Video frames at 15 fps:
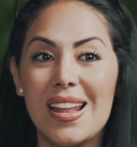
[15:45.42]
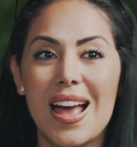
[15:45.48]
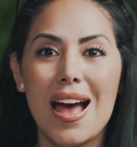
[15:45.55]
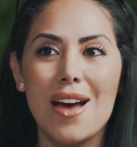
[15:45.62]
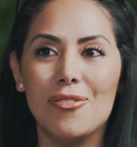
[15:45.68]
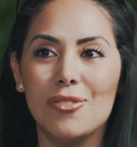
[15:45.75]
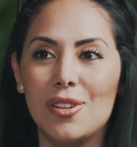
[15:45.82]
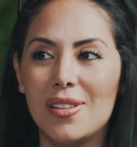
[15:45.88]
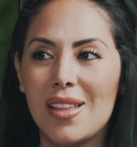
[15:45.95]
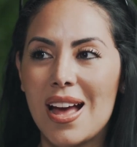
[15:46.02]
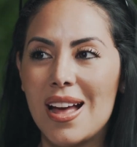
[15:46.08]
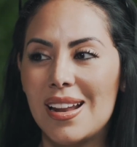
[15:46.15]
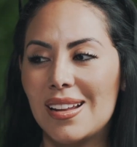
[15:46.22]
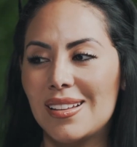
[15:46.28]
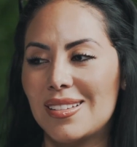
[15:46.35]
Then after
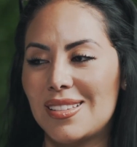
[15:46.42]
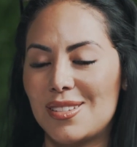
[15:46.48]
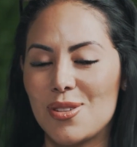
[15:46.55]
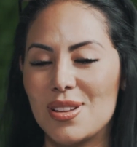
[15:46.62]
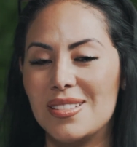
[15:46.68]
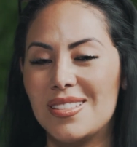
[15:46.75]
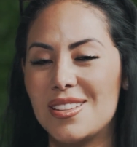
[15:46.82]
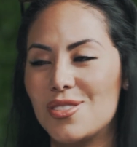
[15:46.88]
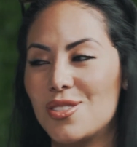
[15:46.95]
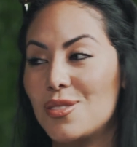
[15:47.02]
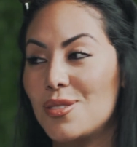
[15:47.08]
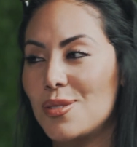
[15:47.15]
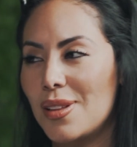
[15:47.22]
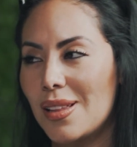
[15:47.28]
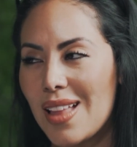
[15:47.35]
that,
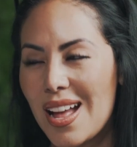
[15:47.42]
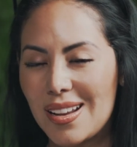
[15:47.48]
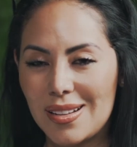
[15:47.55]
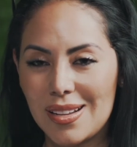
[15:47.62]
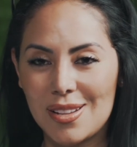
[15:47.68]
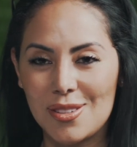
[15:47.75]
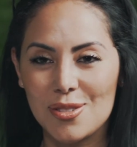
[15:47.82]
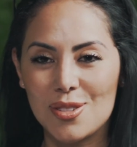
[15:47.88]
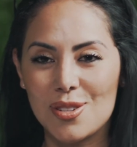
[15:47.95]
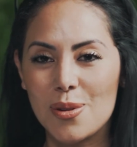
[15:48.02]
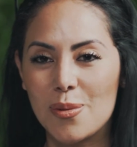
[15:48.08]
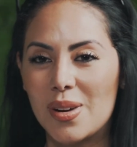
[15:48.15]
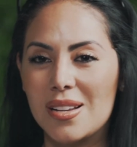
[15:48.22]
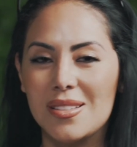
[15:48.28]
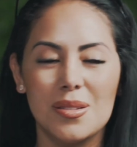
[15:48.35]
transitioned to the Latin industry,
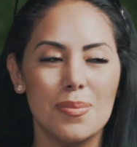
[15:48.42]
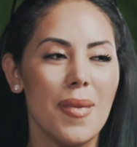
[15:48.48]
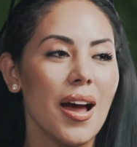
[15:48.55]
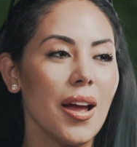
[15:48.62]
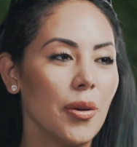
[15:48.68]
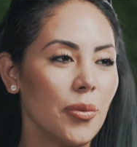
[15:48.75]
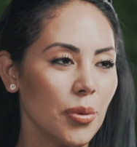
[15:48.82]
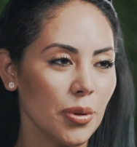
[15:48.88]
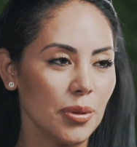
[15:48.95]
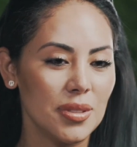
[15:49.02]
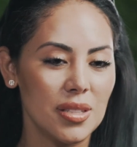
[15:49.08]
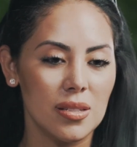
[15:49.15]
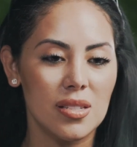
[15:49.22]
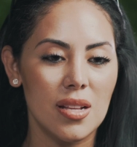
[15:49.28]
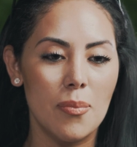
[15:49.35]
where it's my
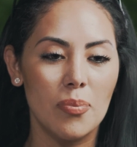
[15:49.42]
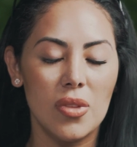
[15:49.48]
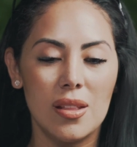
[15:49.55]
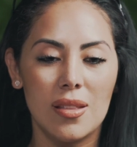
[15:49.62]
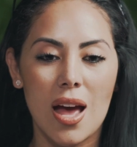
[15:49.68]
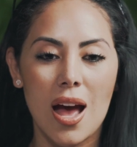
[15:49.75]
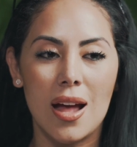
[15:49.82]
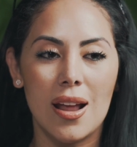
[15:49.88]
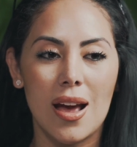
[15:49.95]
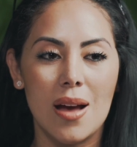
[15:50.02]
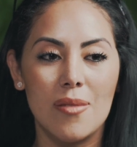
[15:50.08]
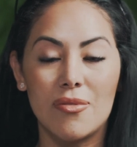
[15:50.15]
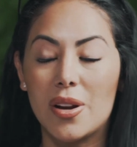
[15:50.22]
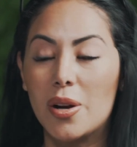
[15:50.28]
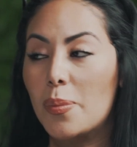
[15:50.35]
roots. It's something that
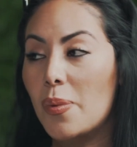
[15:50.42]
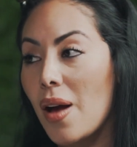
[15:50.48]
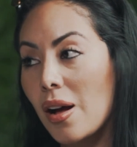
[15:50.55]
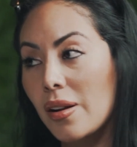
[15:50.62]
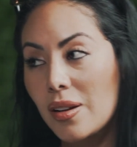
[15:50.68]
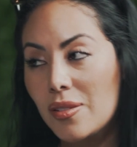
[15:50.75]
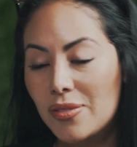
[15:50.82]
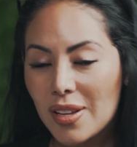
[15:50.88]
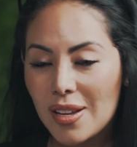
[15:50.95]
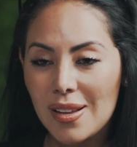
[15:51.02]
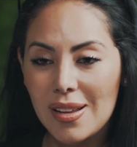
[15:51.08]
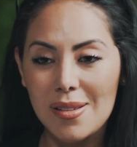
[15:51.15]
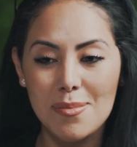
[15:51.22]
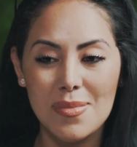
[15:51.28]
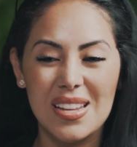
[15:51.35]
I'm very proud of,
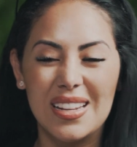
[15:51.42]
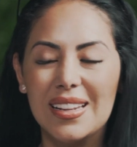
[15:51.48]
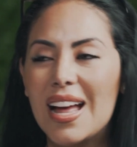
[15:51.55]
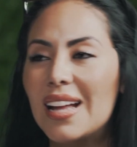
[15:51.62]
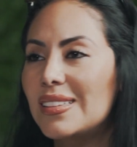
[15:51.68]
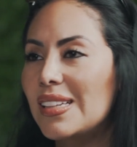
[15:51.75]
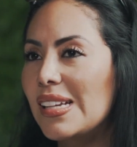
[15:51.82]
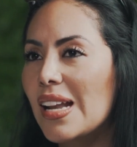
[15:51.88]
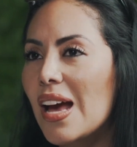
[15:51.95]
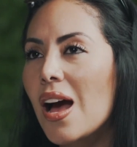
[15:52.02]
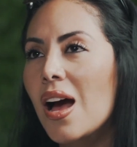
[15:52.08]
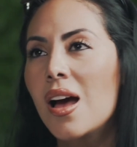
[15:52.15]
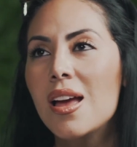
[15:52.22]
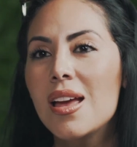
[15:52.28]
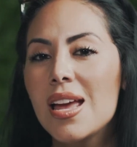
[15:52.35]
being
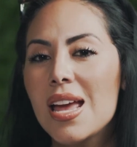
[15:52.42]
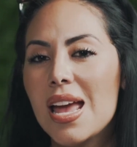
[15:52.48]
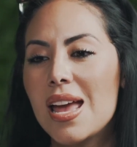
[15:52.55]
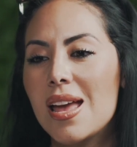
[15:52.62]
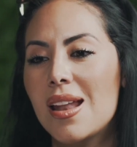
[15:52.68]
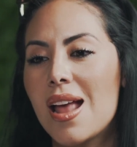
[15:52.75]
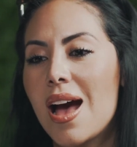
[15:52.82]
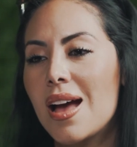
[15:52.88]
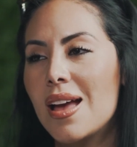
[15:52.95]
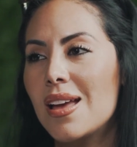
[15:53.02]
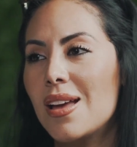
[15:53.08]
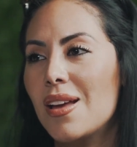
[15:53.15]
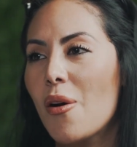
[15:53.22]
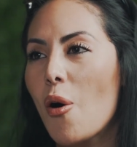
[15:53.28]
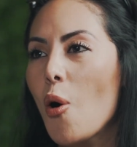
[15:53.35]
Latina. And
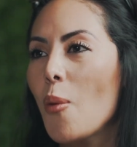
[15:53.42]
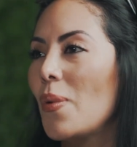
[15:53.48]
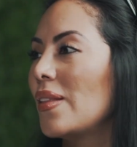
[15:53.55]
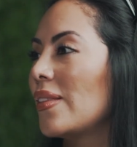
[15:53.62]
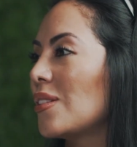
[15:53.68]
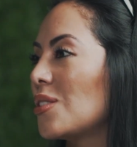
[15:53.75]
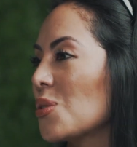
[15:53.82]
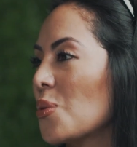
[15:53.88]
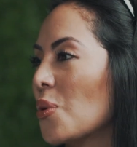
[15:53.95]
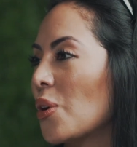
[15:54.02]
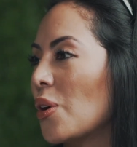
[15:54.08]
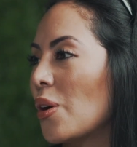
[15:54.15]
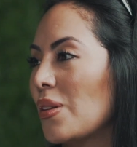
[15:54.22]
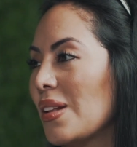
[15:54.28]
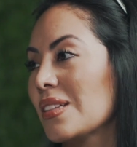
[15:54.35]
I opened the tour.